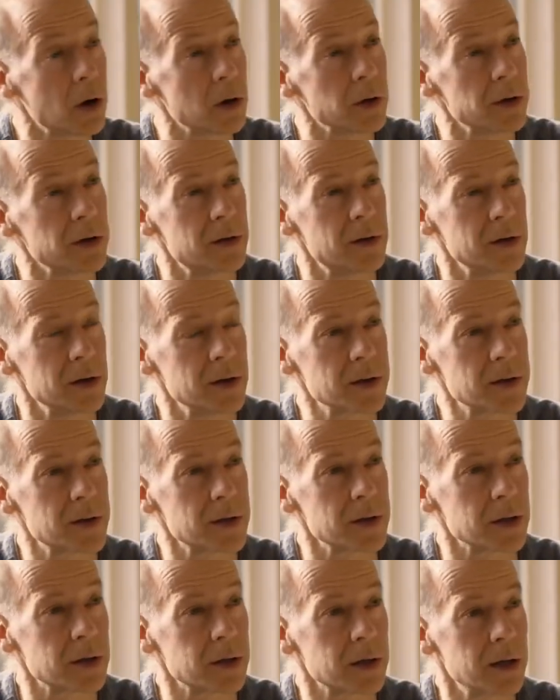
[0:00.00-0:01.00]

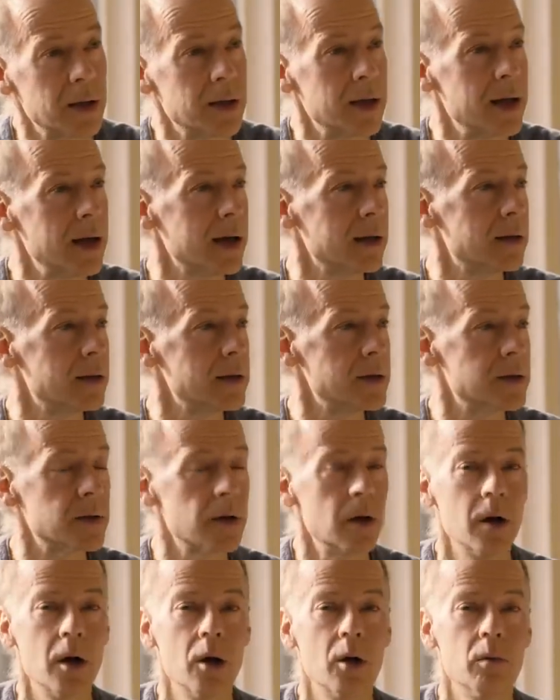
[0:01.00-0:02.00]
polytheistic, and they had these
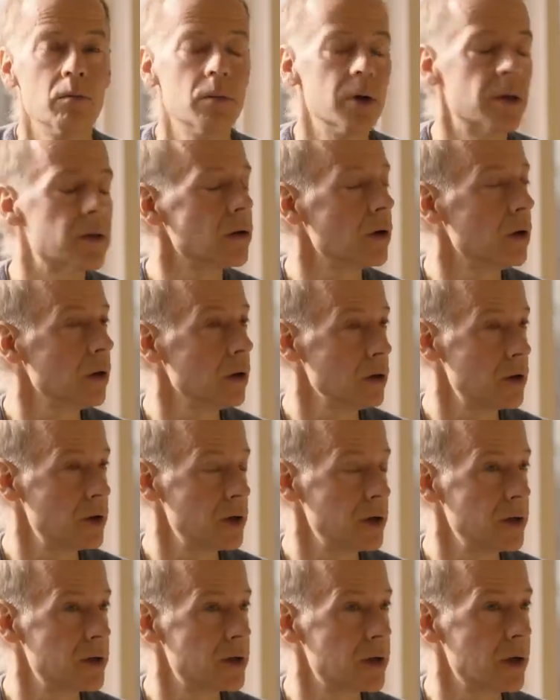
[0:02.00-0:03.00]

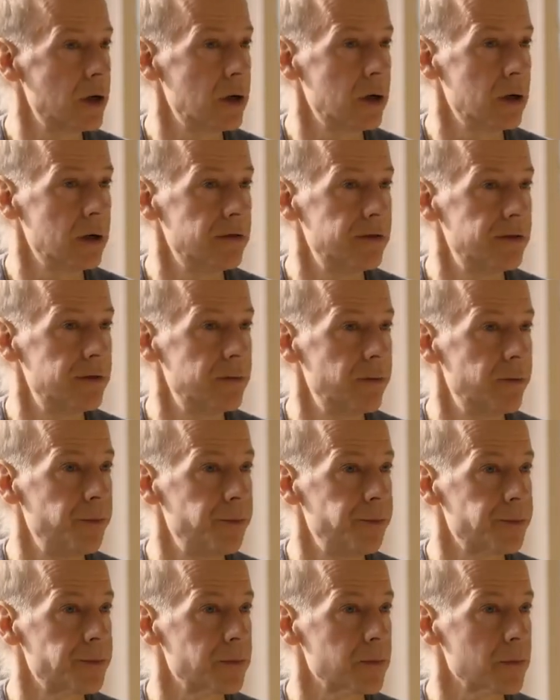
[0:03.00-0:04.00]
mythologies of
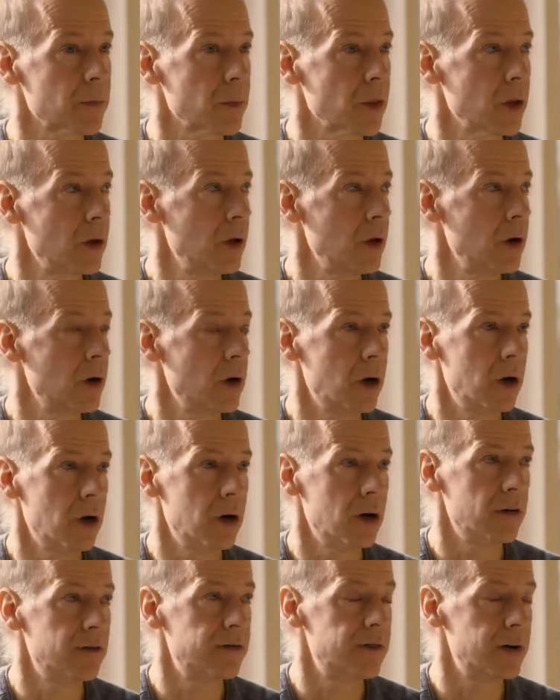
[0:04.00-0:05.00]

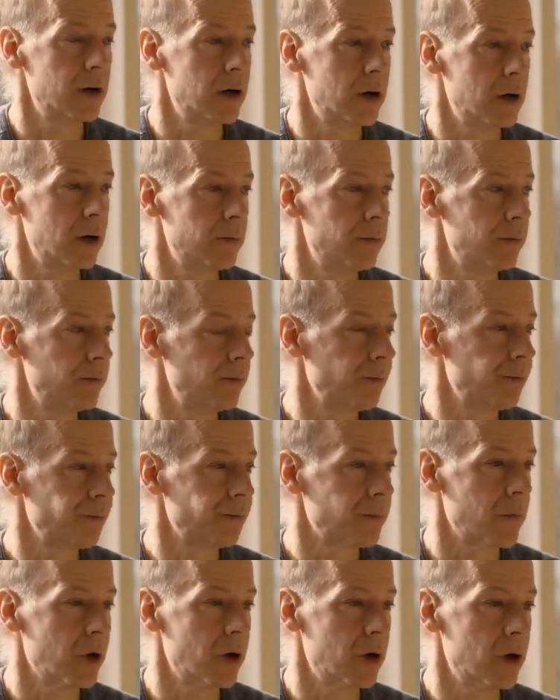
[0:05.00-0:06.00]

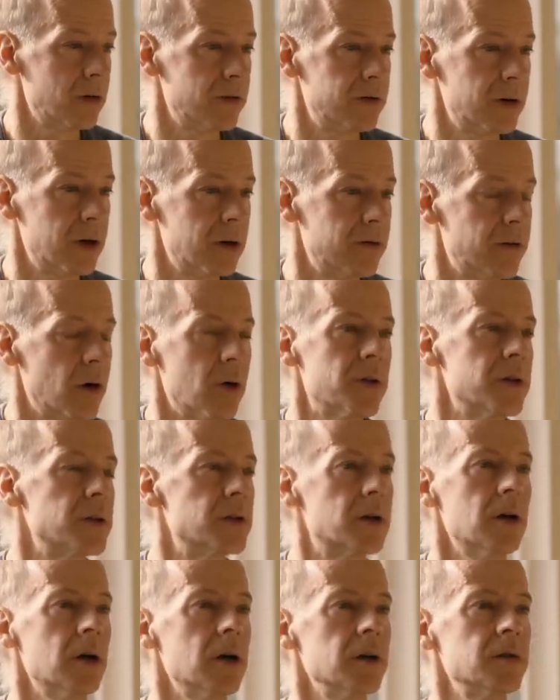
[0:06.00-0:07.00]
all
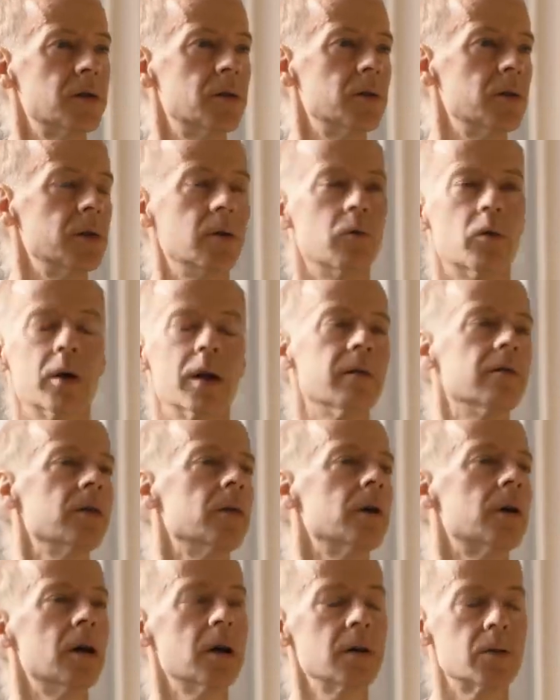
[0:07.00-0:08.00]
these gods doing whatever
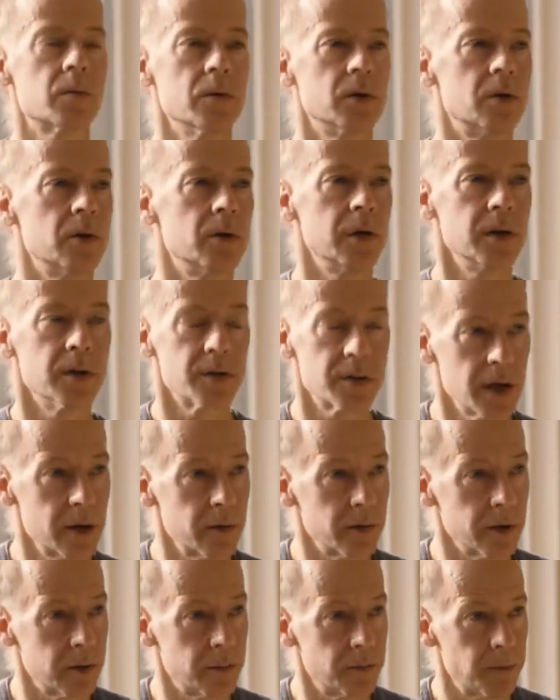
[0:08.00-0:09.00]
the gods were doing,
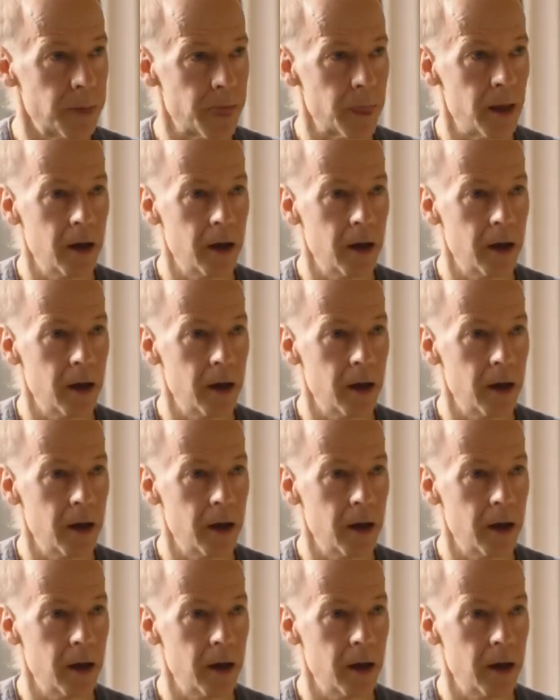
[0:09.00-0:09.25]
etc.